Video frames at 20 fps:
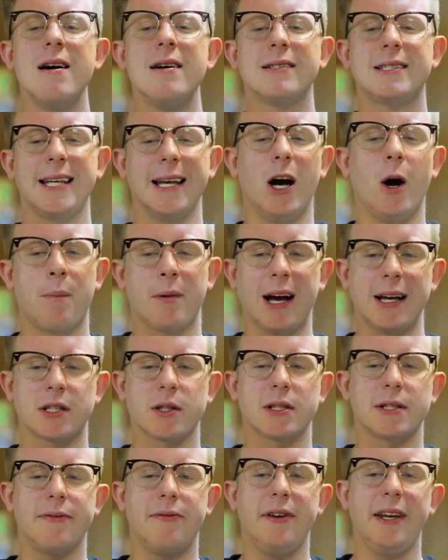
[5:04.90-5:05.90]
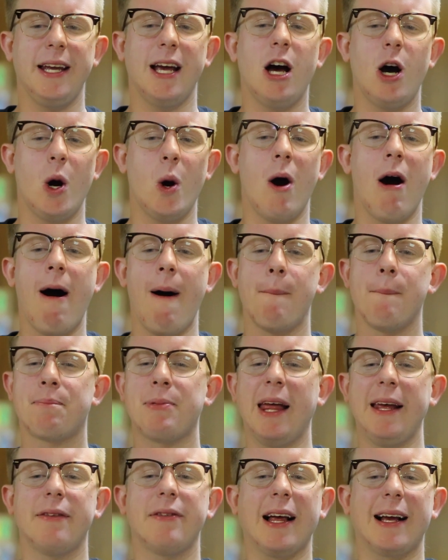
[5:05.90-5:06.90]
See y'all guys on this video.
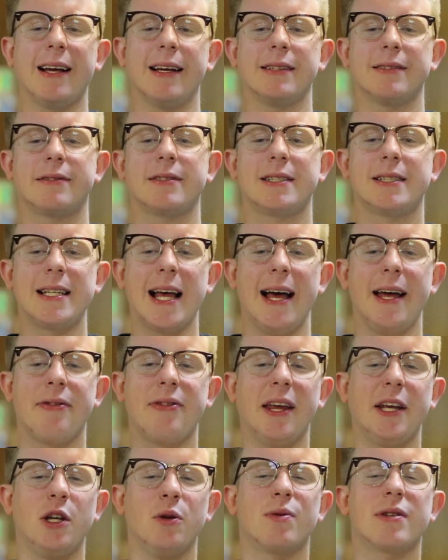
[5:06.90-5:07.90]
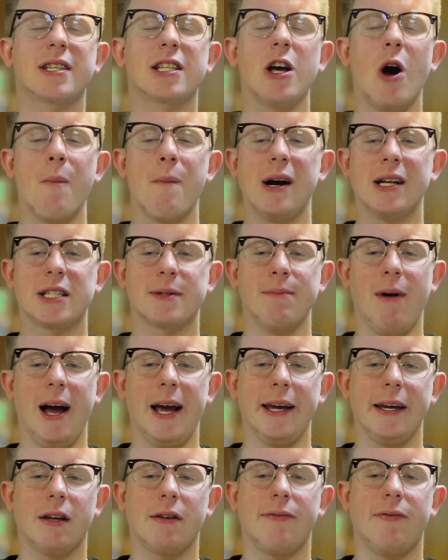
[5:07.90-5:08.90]
Like I said, thank you so much,
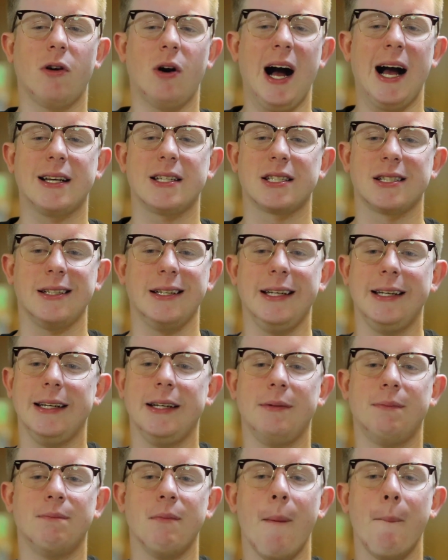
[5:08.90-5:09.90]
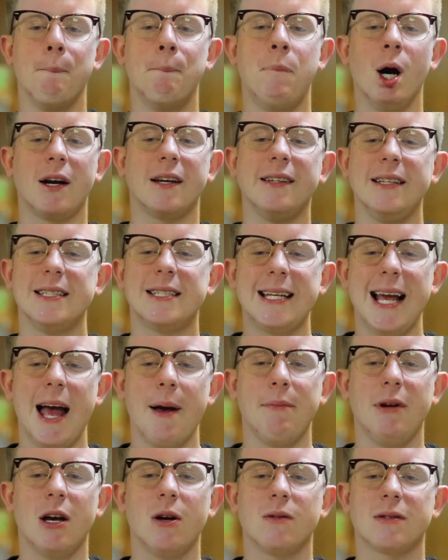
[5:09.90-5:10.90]
Mike, for actually booking these
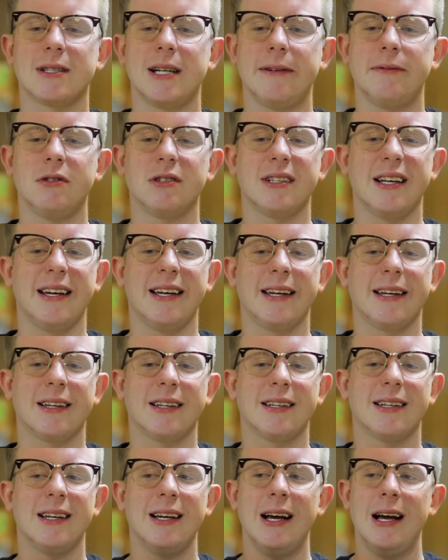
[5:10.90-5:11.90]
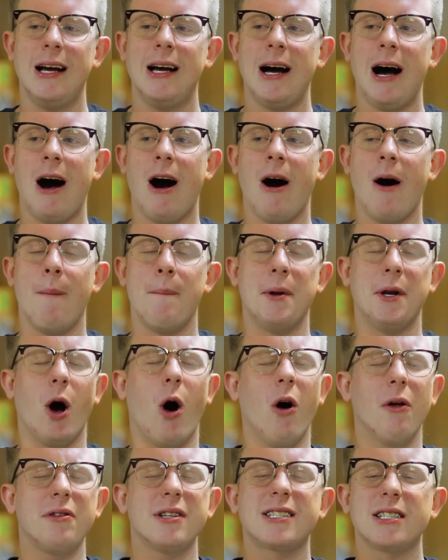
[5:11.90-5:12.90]
cameos and everything. And
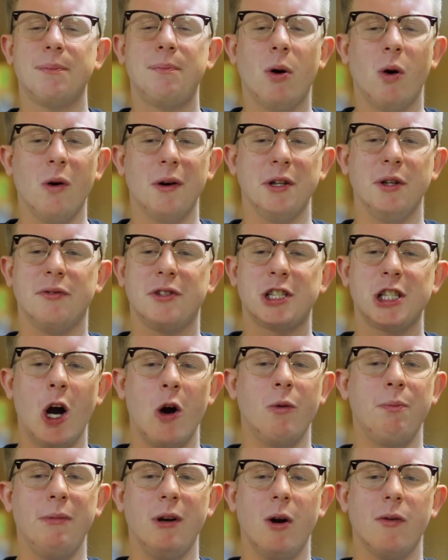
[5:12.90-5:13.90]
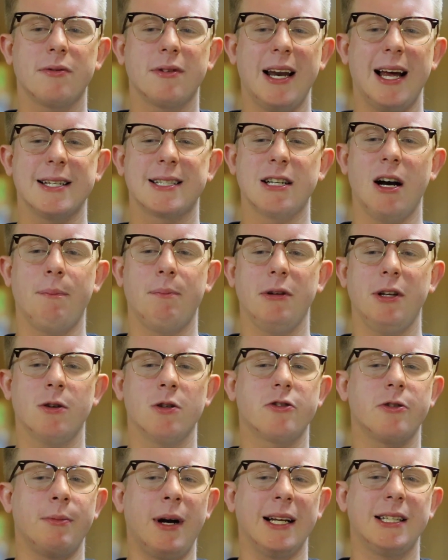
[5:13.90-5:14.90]
all the support you've shown me over the last couple of
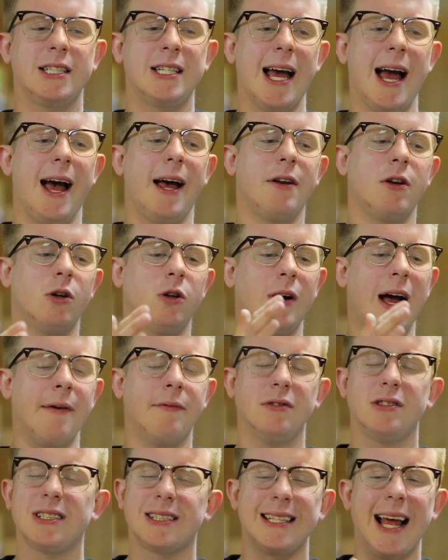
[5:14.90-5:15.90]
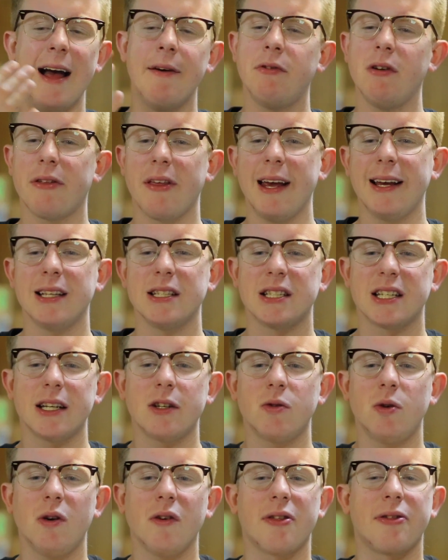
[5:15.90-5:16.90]
years, my channel, just everything in
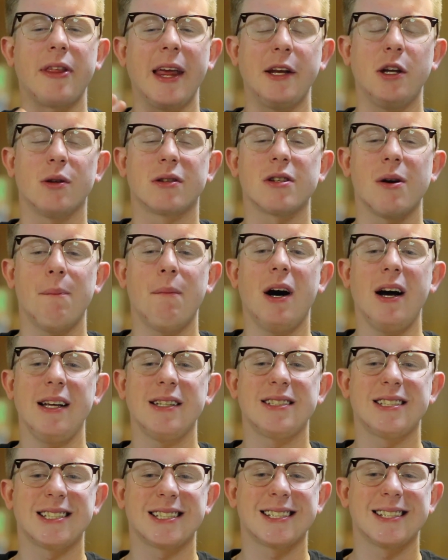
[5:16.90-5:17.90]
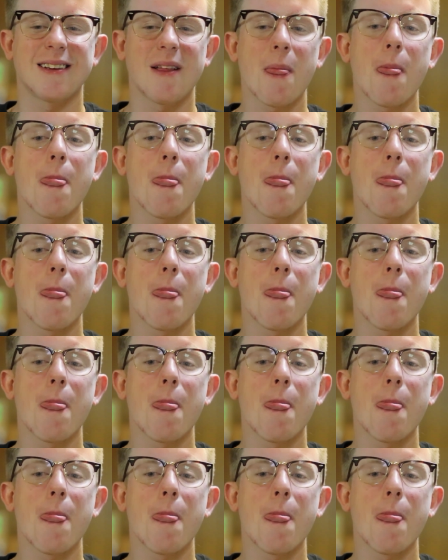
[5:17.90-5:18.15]
general, thank you so much.